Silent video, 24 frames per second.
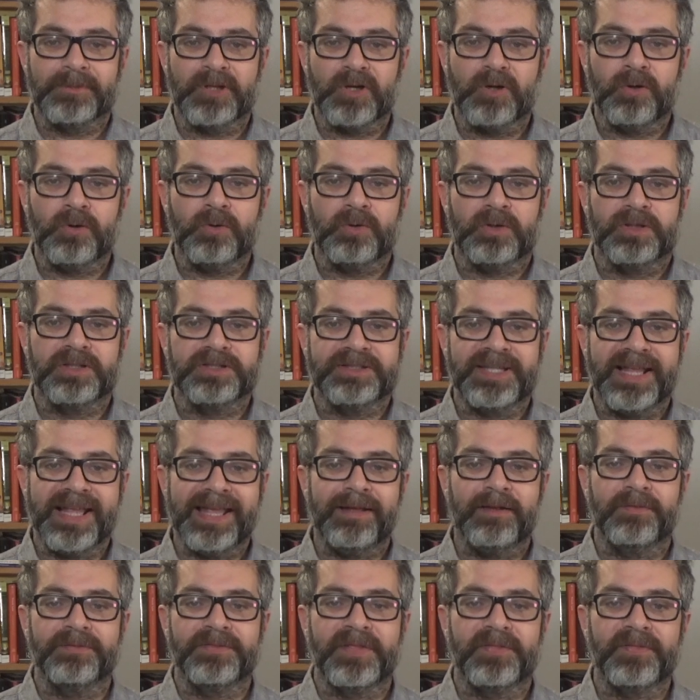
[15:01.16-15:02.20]
Court
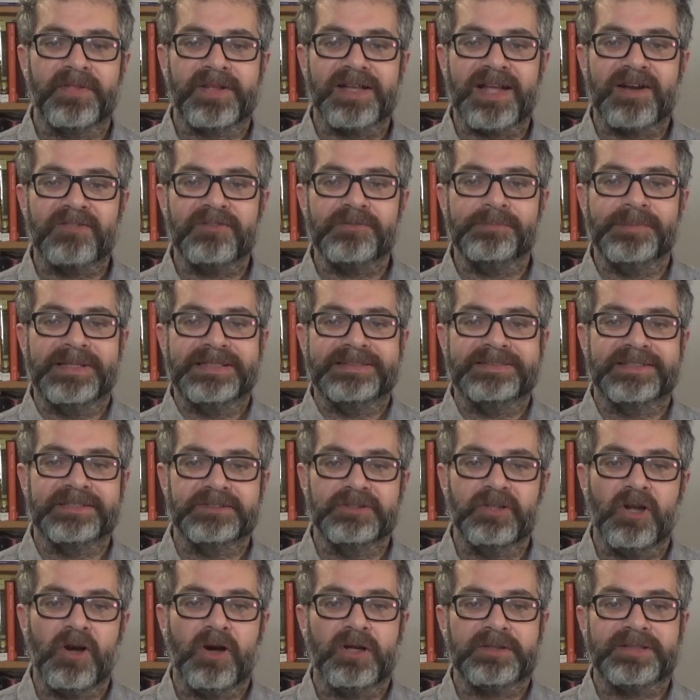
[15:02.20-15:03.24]
held that the government did
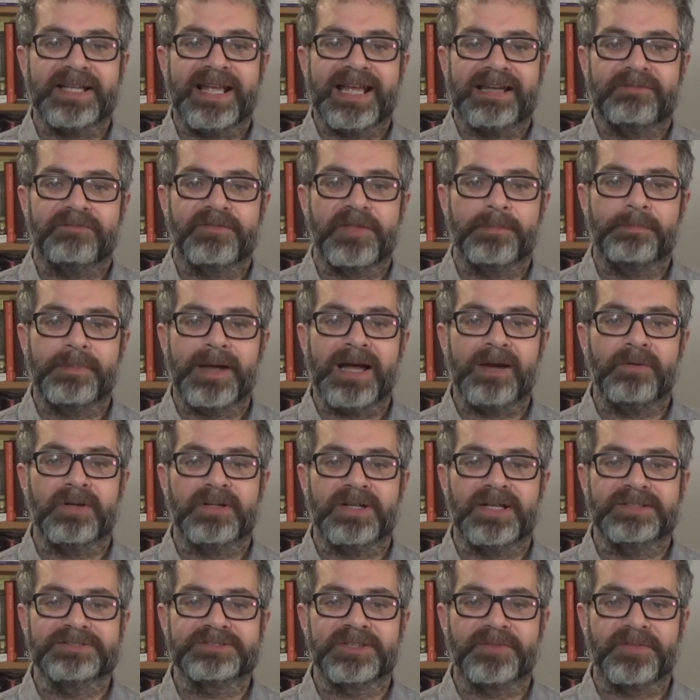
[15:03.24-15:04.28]
not have the
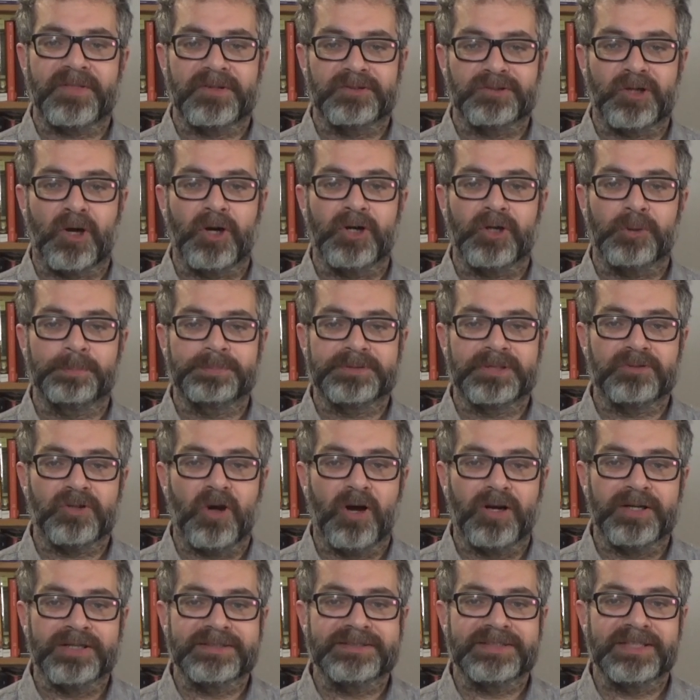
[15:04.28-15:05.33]
power under the royal
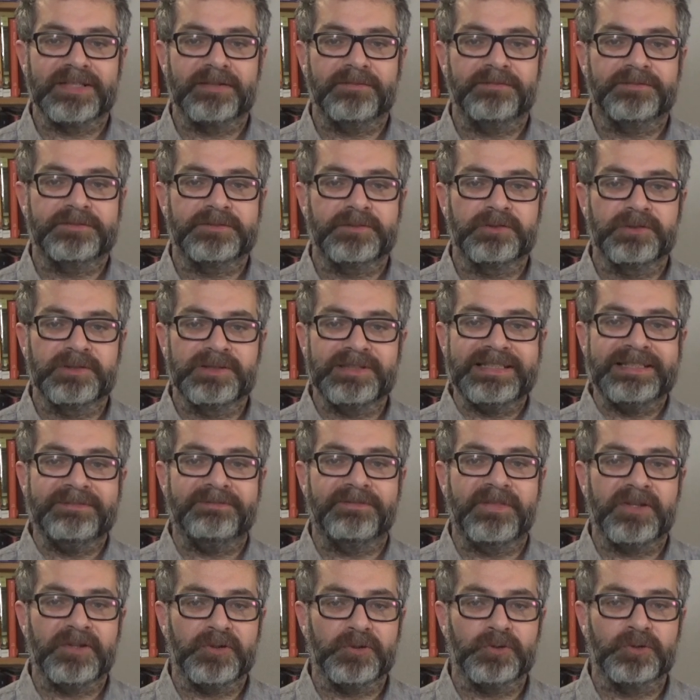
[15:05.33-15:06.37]
prerogative to
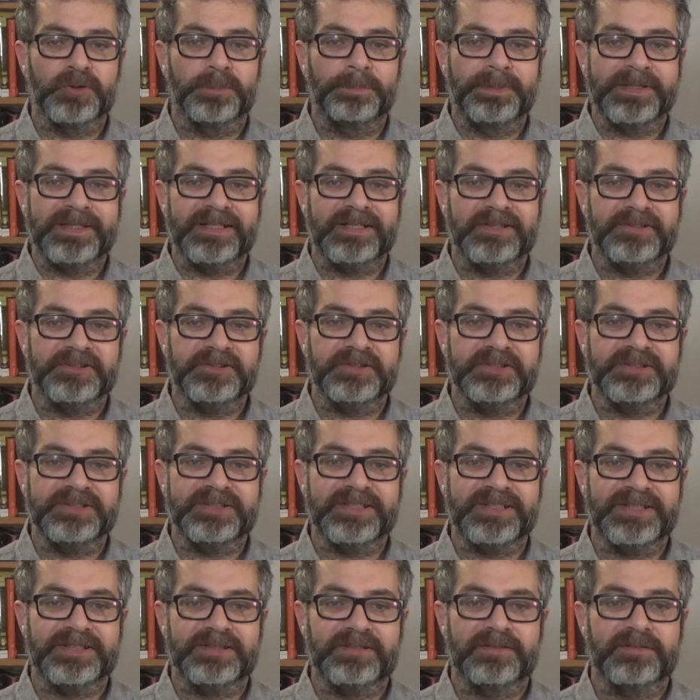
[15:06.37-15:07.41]
leave the European
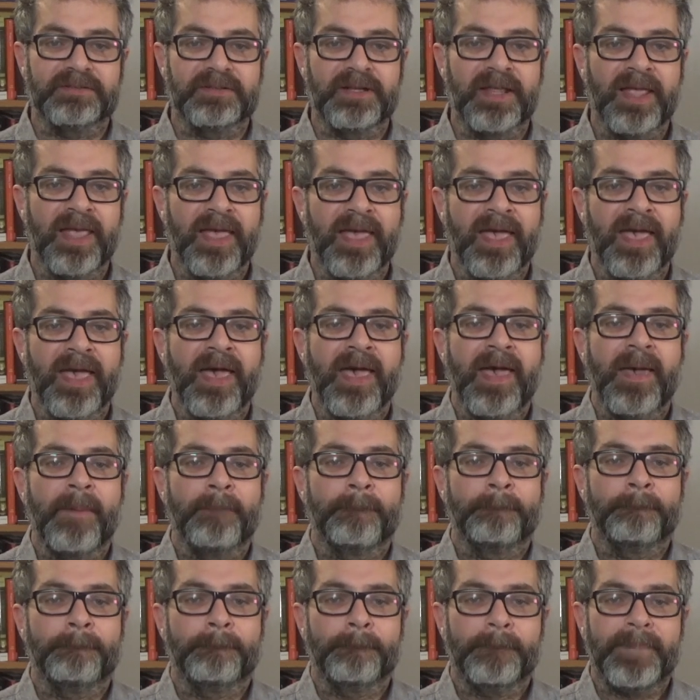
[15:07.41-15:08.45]
Union.
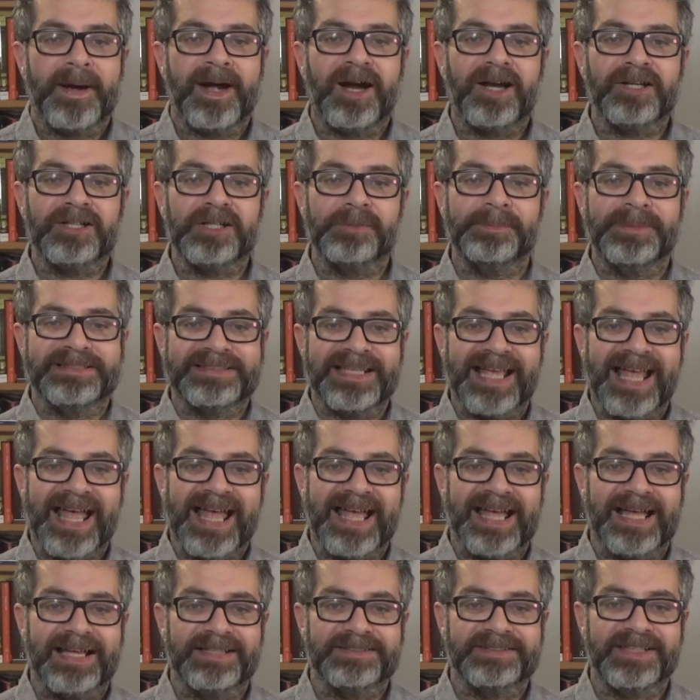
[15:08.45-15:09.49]
Parliament
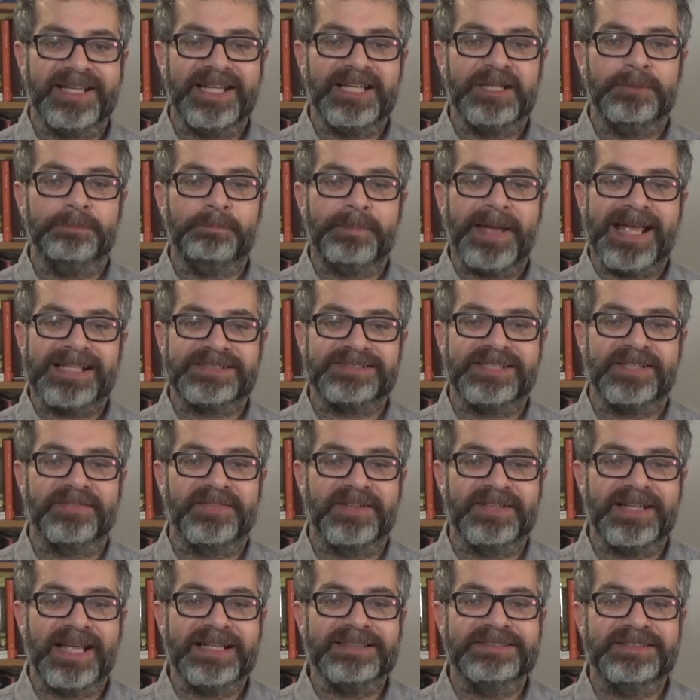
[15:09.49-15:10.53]
had, in passing
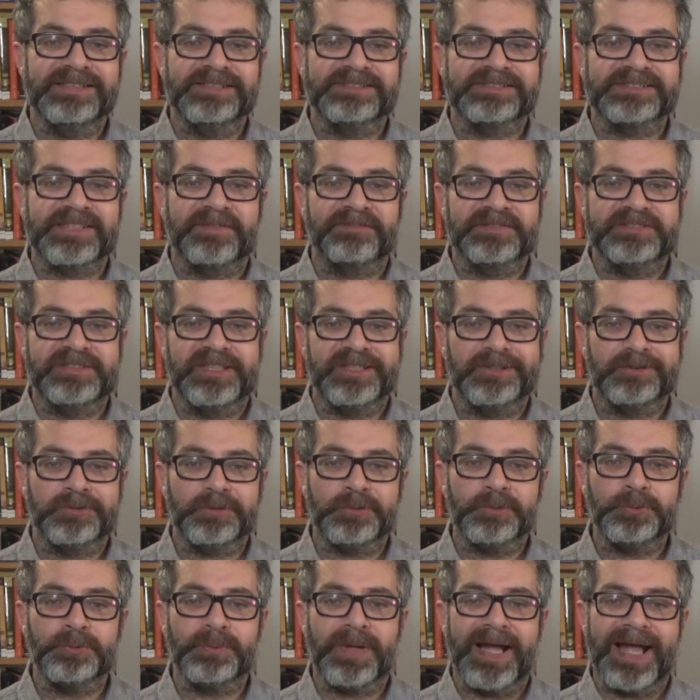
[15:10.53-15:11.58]
the
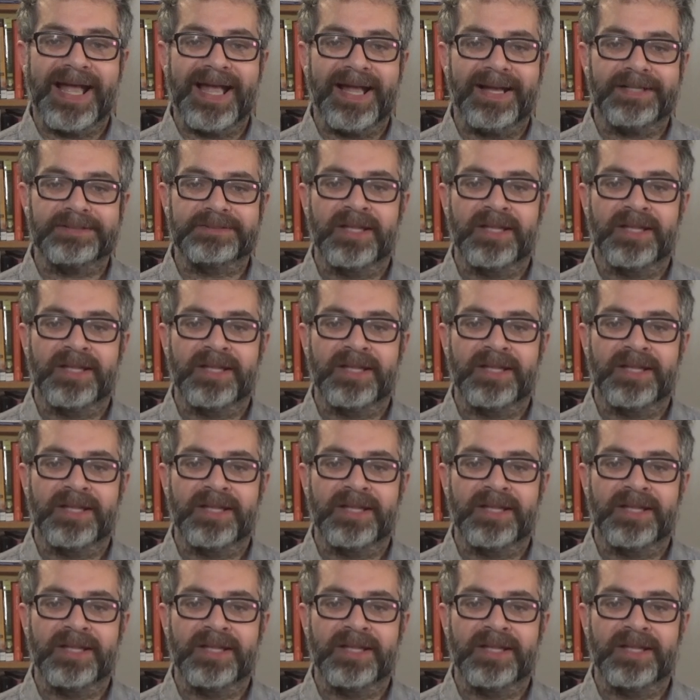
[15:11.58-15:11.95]
1972 Act,